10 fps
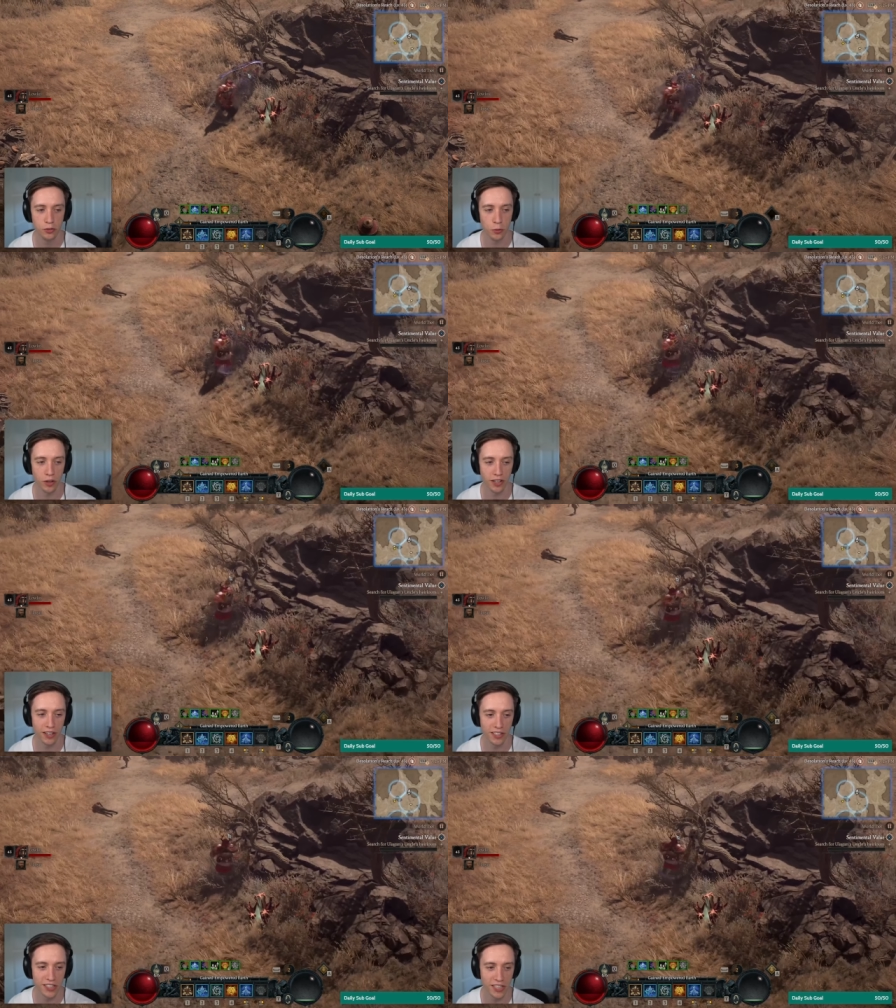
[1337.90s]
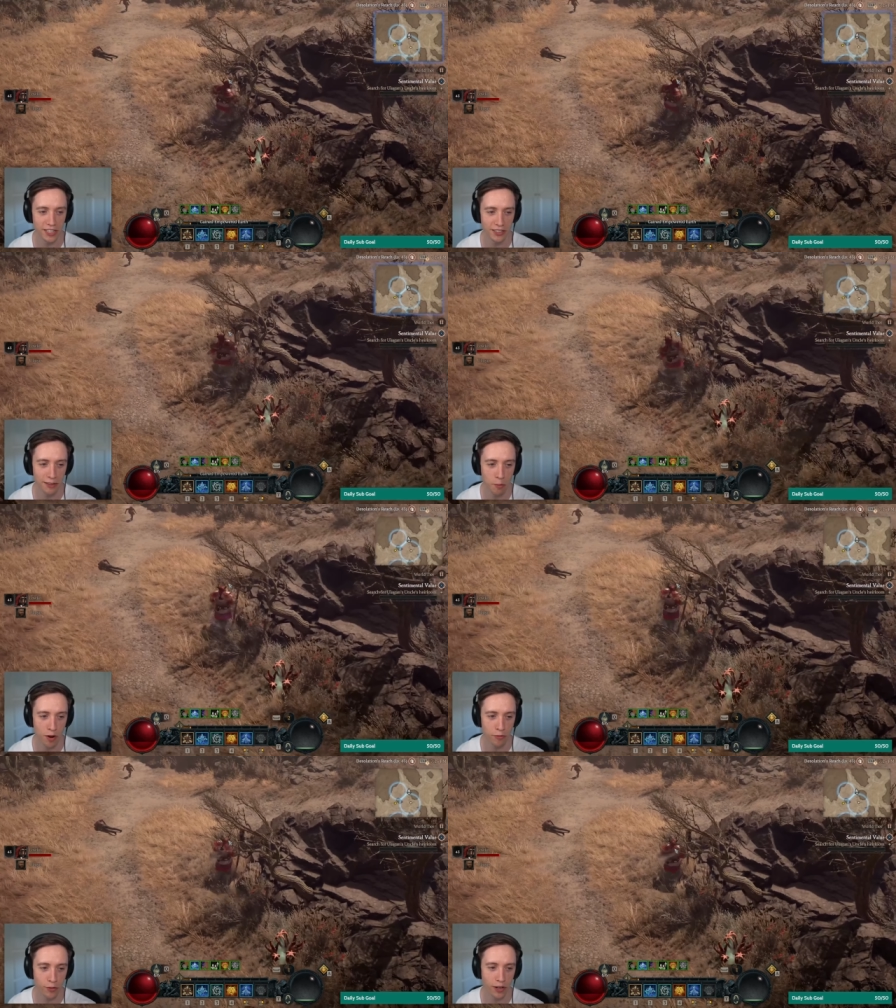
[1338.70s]
2019,
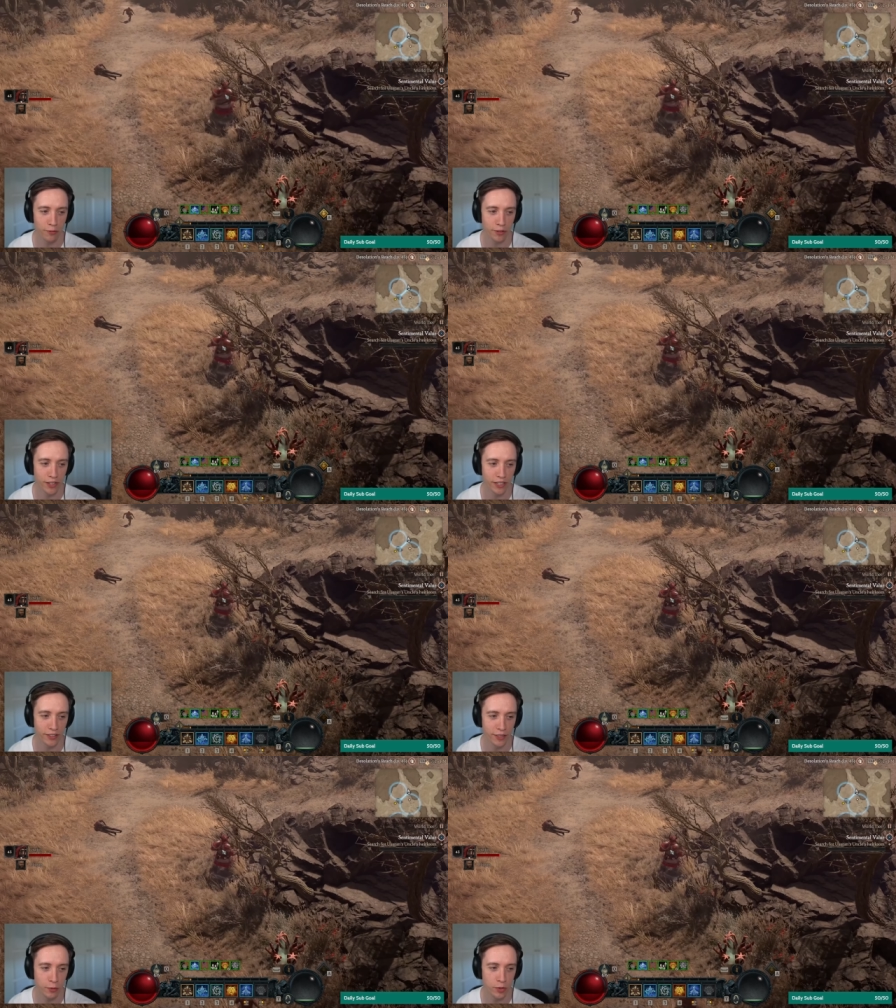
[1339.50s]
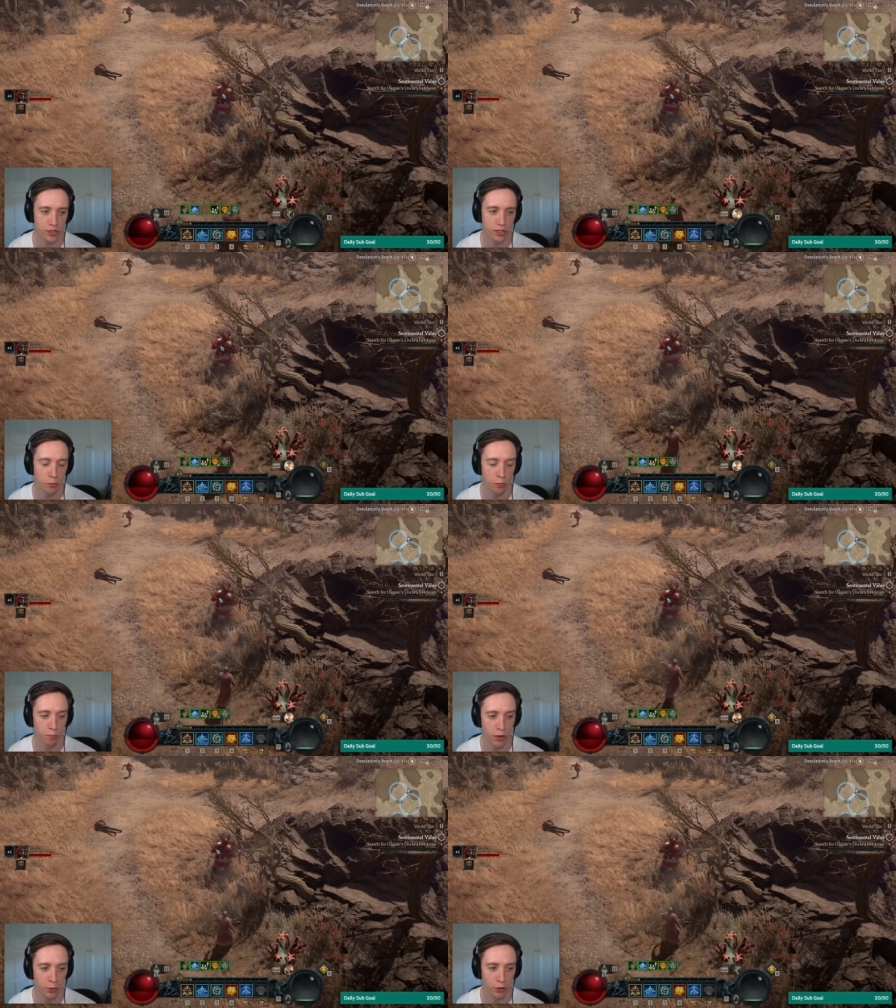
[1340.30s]
one for every year he was in
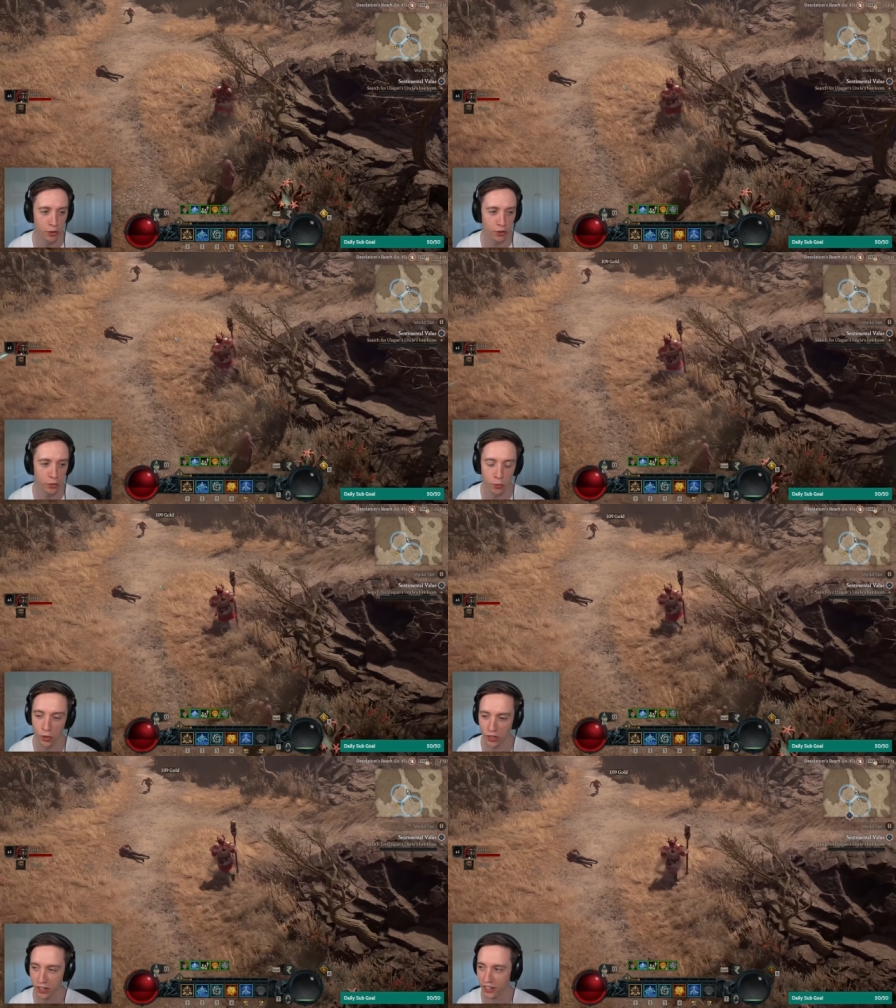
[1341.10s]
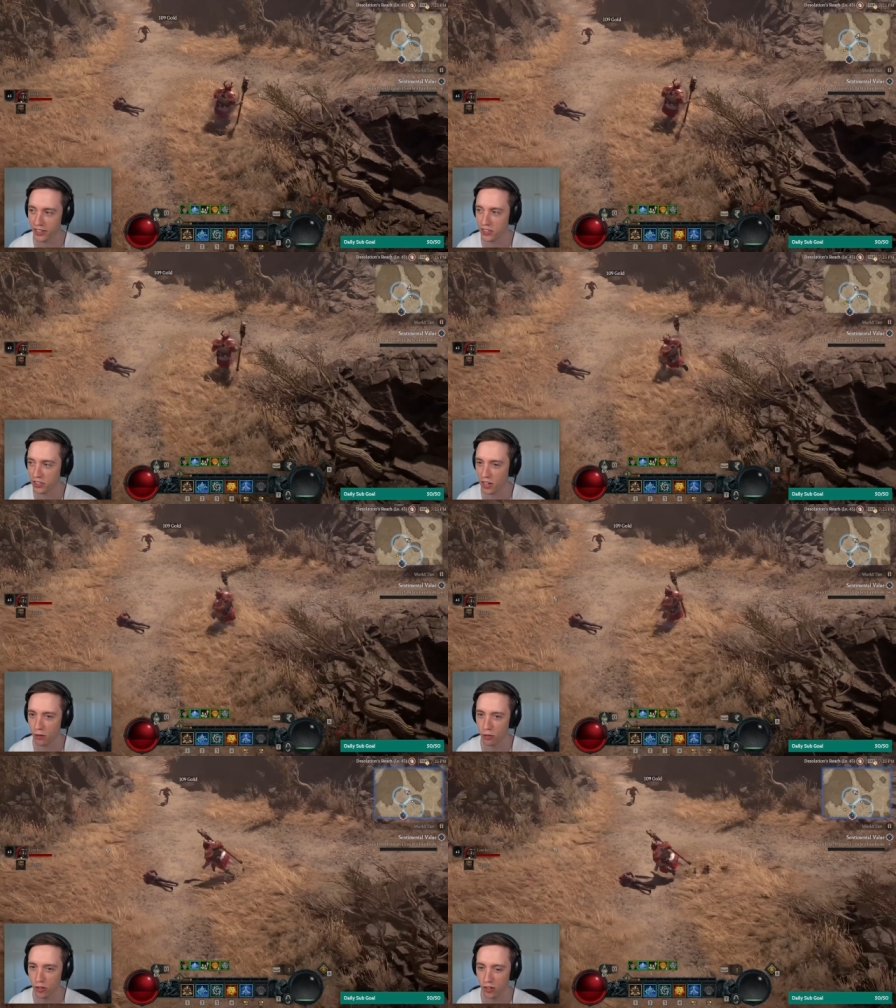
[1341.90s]
Middle Earth working against
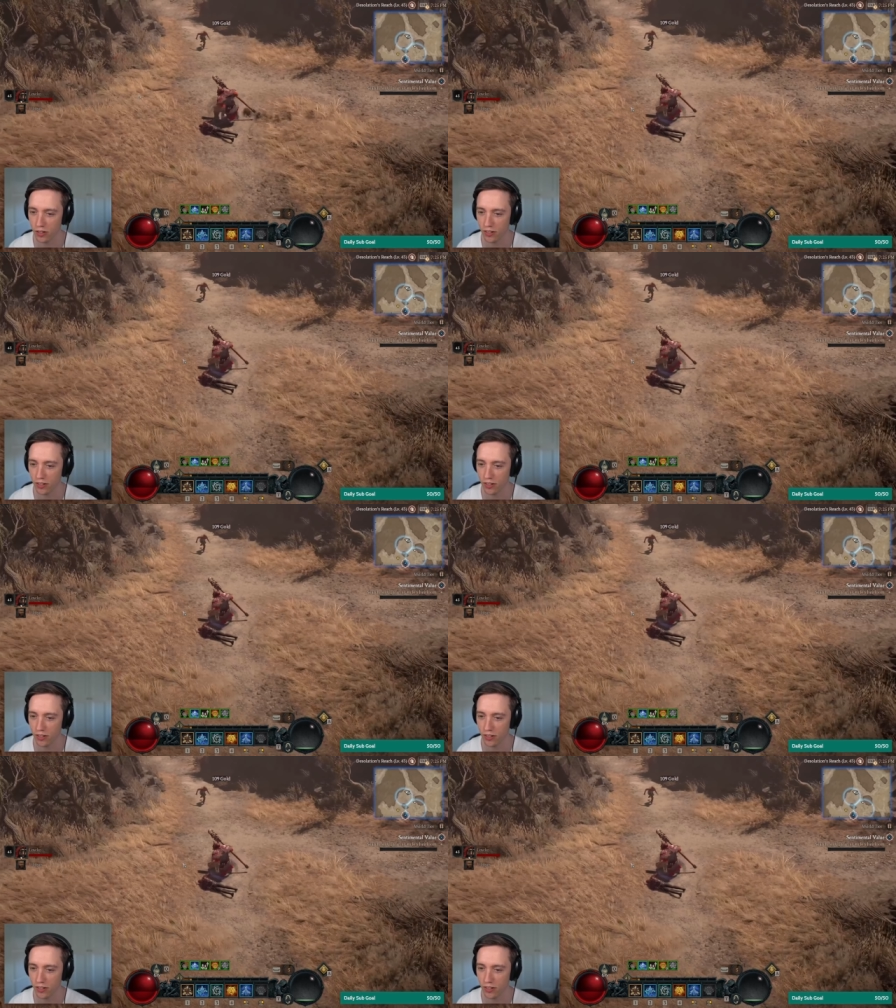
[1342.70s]
Sauron.